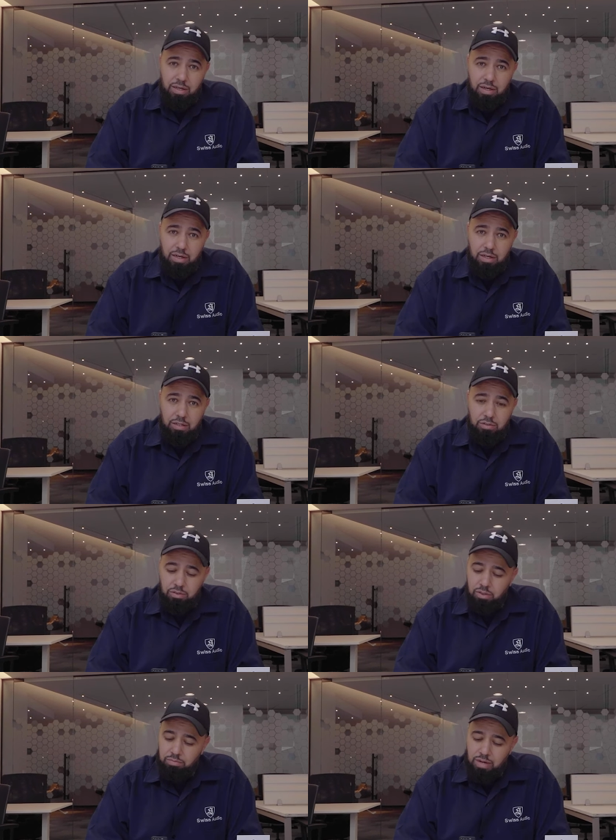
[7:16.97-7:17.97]

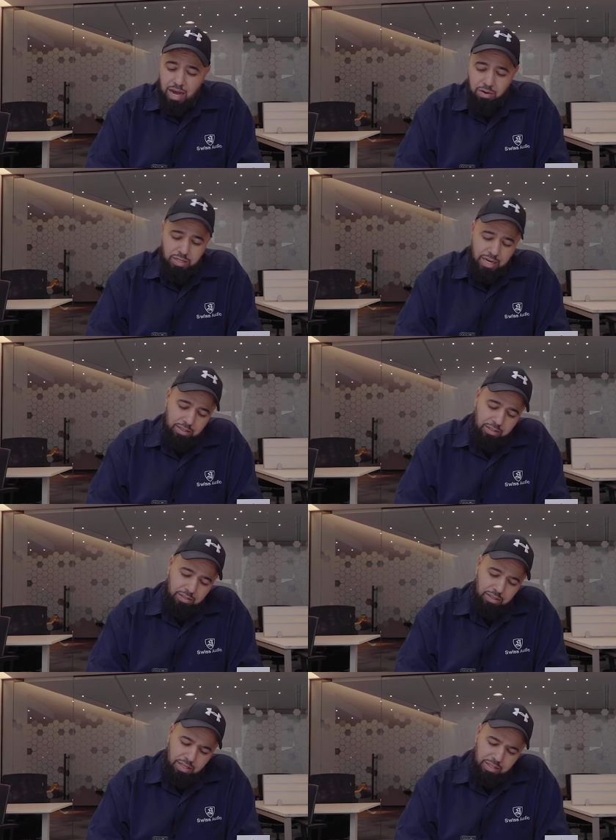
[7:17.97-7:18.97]
So now you got
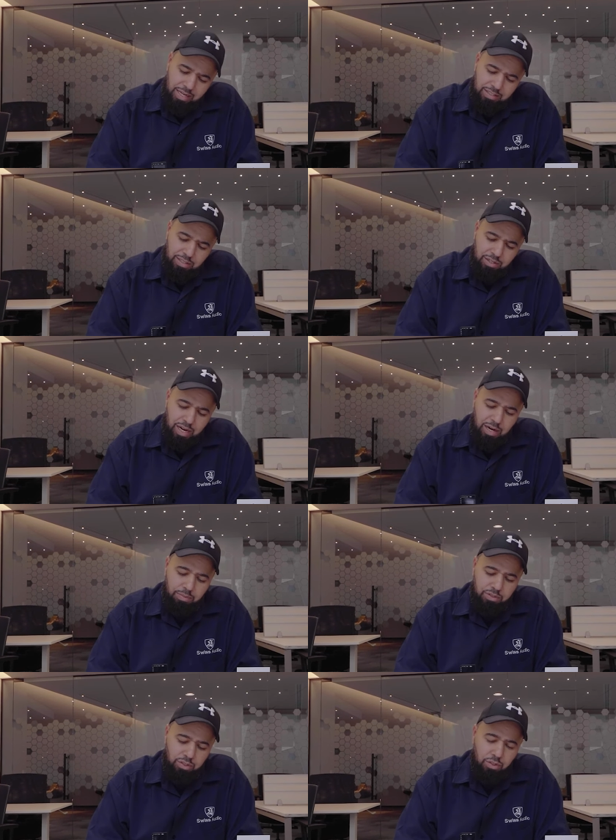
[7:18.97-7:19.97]
these nice little
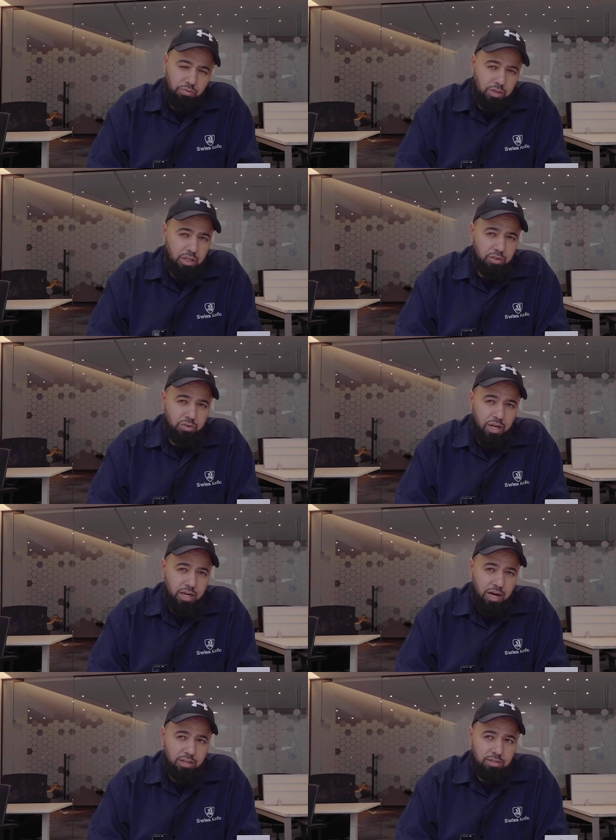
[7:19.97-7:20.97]
cameras that you can really
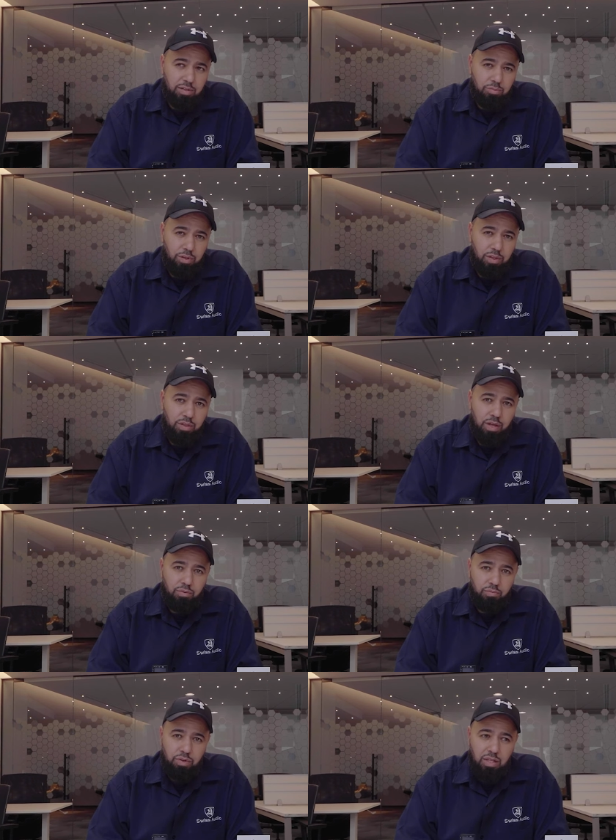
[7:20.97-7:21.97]
create content with,
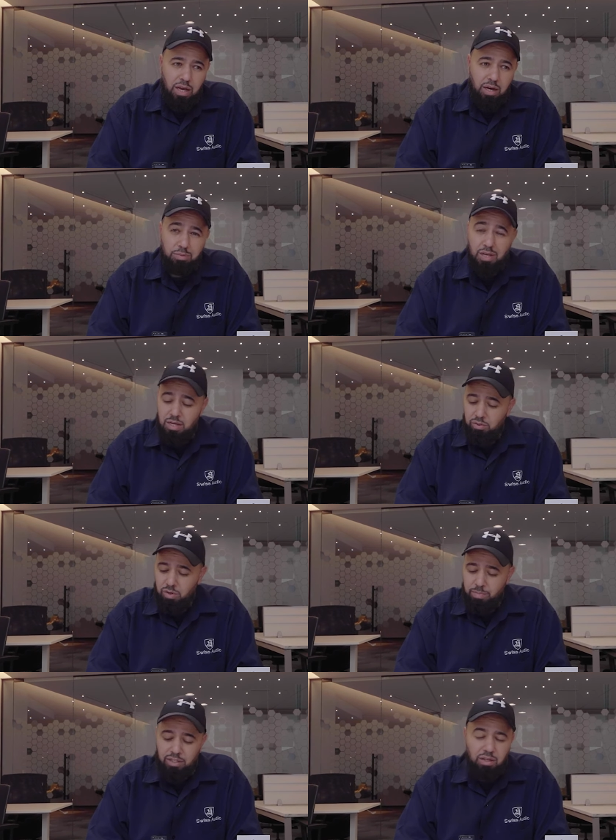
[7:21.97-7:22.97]
and it really helps.
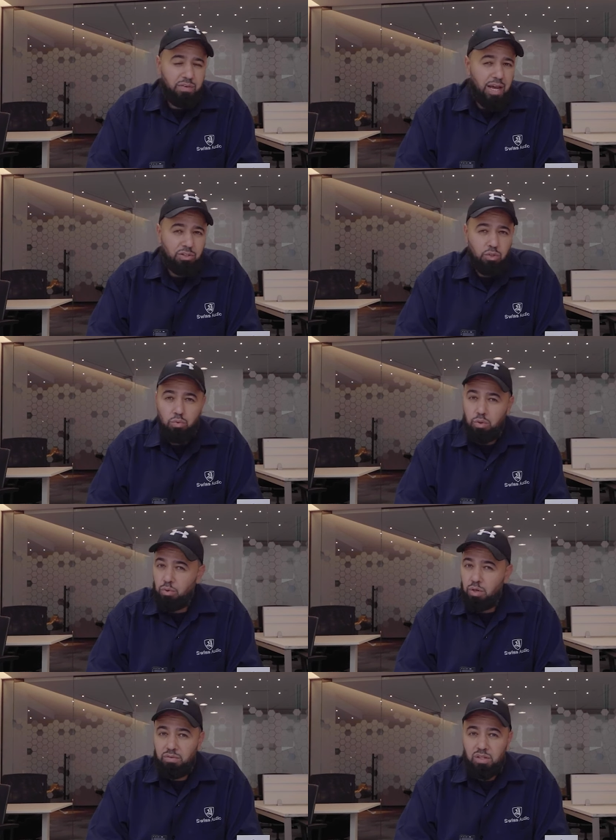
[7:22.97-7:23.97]
So imagine if you had two or
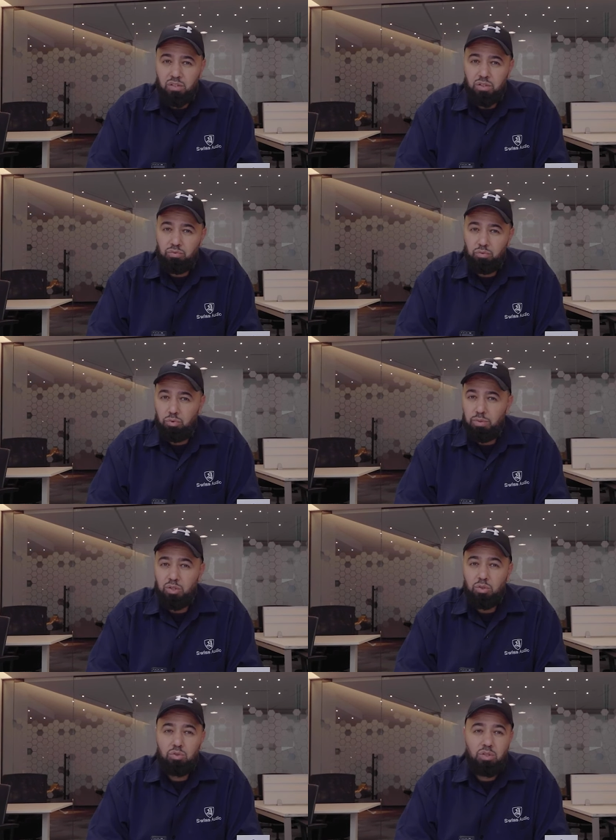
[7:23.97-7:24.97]
three of these in a room
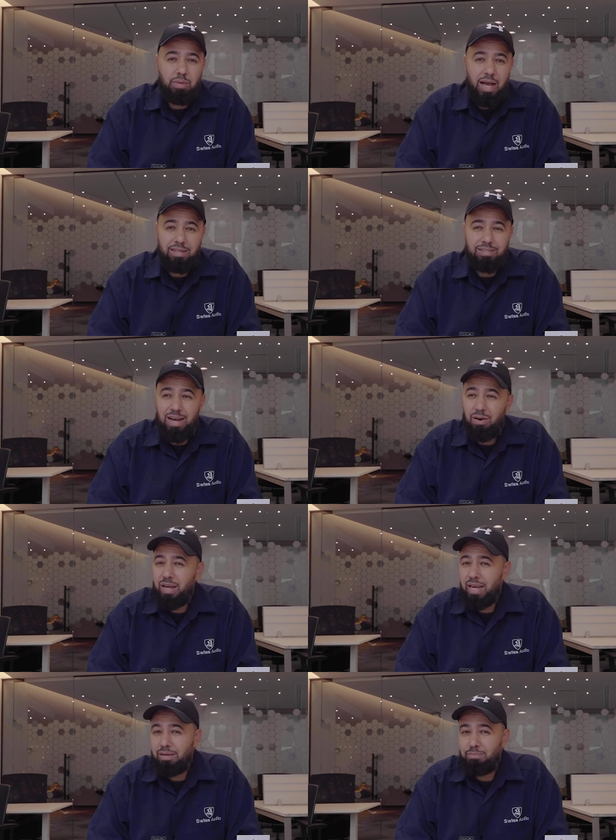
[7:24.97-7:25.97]
and you use them as
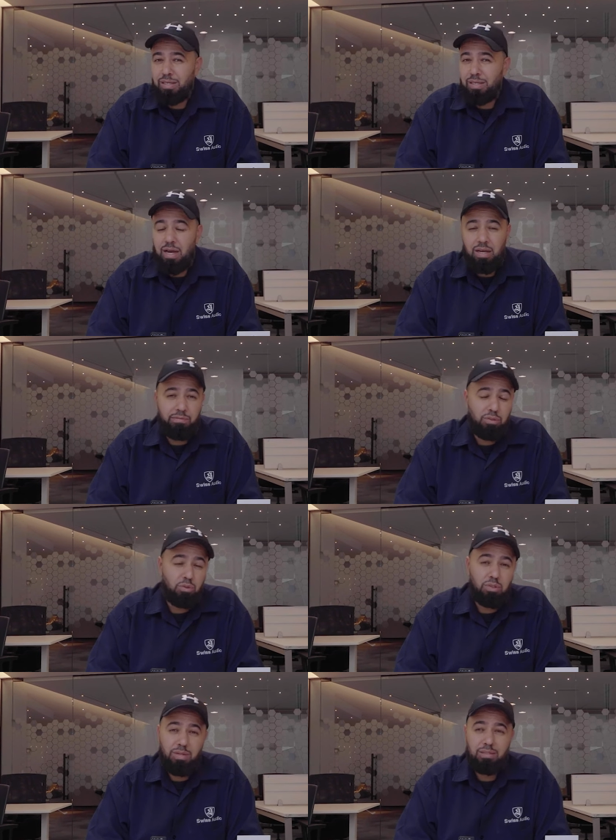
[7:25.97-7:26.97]
now A, B, if you
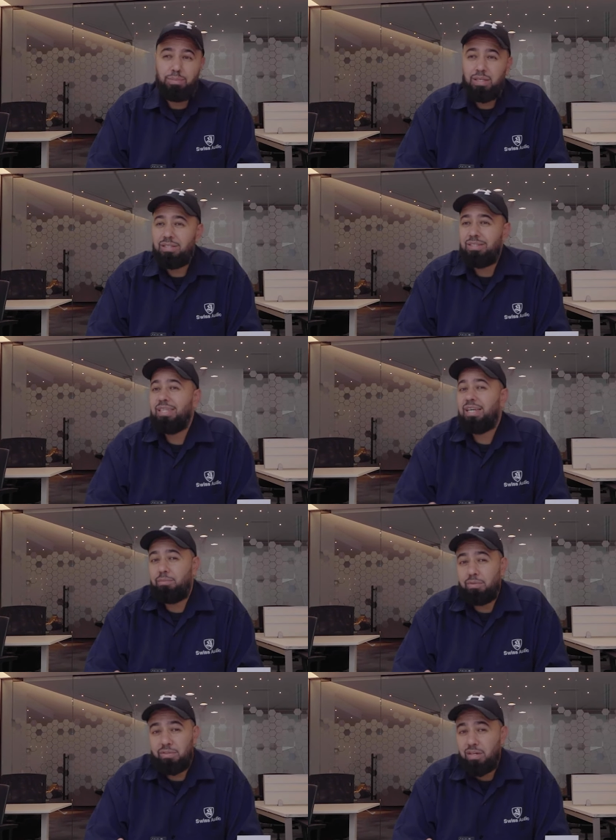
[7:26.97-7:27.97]
use them as B and C
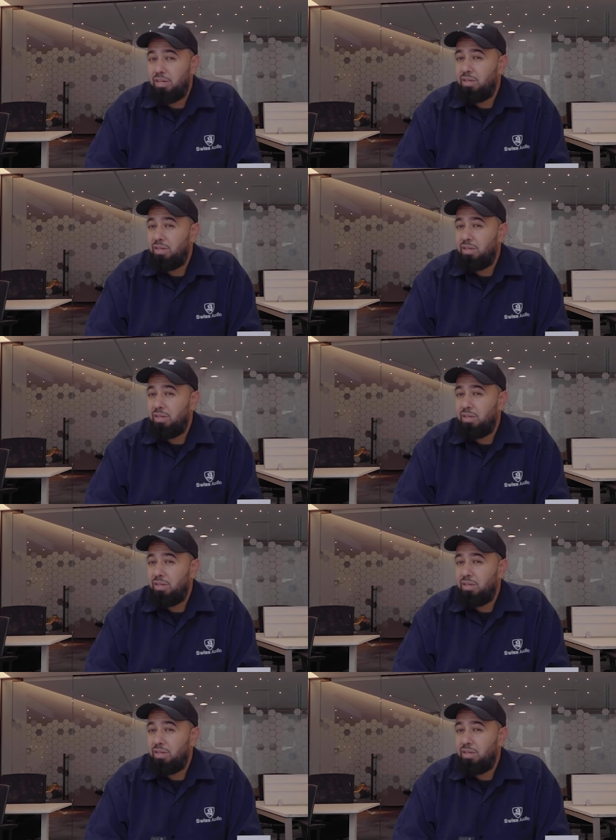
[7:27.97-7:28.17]
cameras.